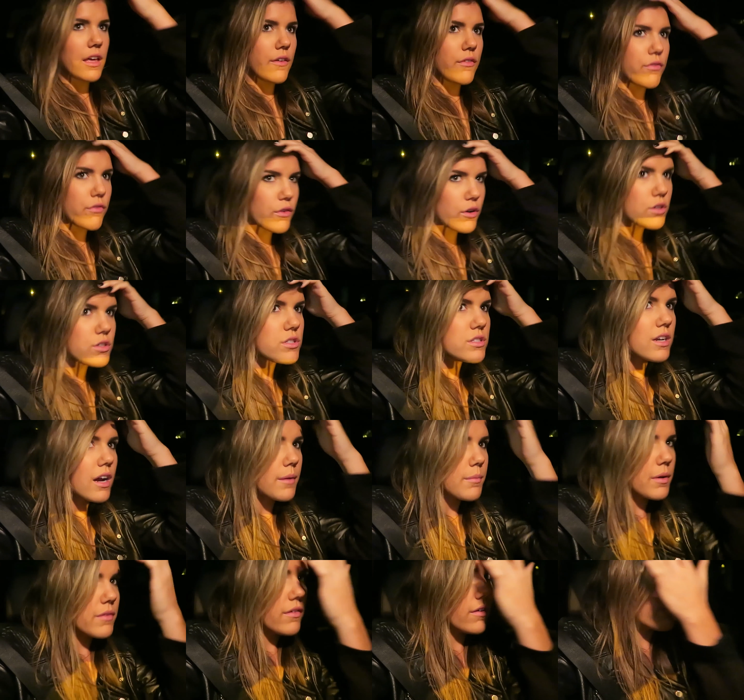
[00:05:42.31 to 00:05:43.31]
the first
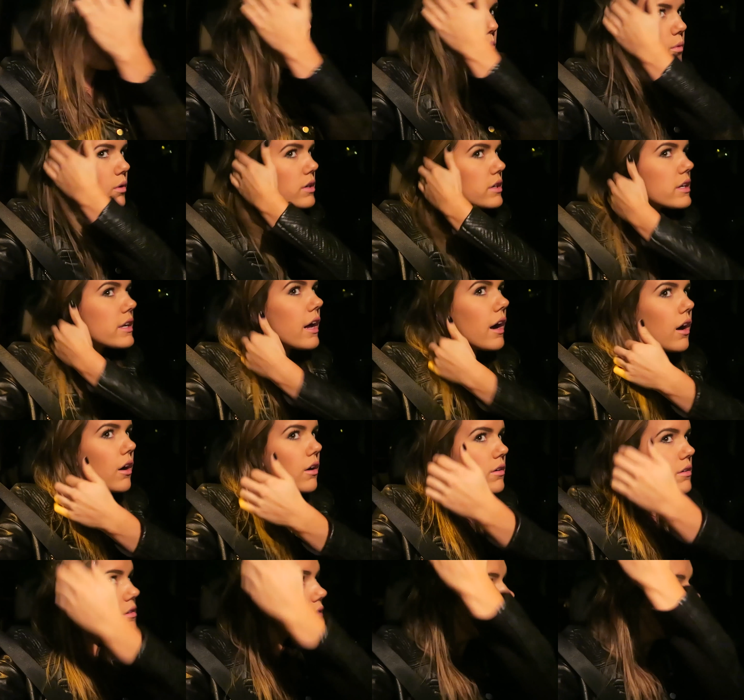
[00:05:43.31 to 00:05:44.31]
time I've ever worn it
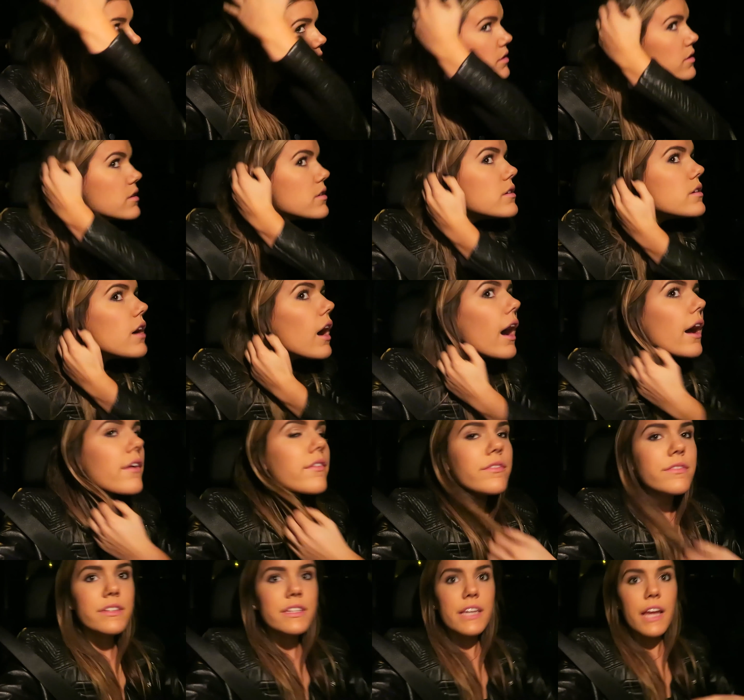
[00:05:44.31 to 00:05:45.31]
out.
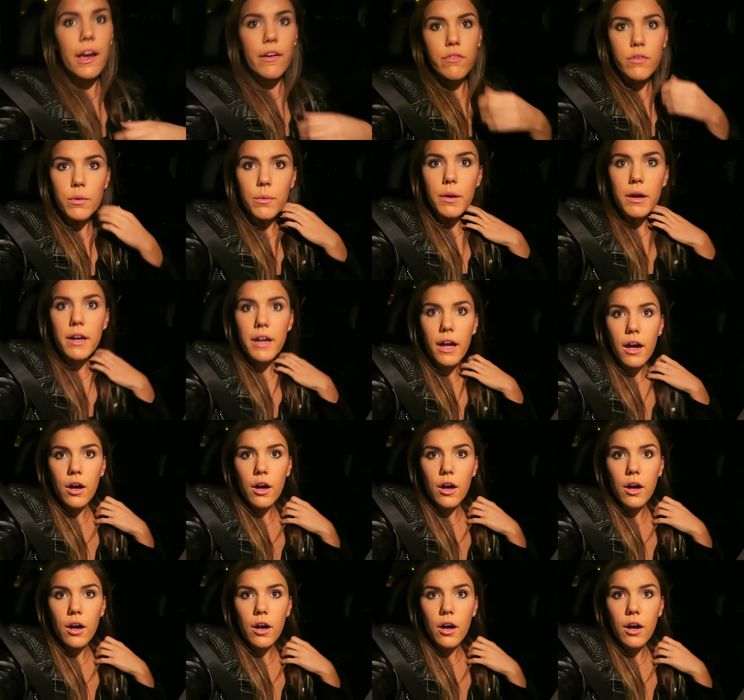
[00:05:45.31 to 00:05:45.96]
I never wear it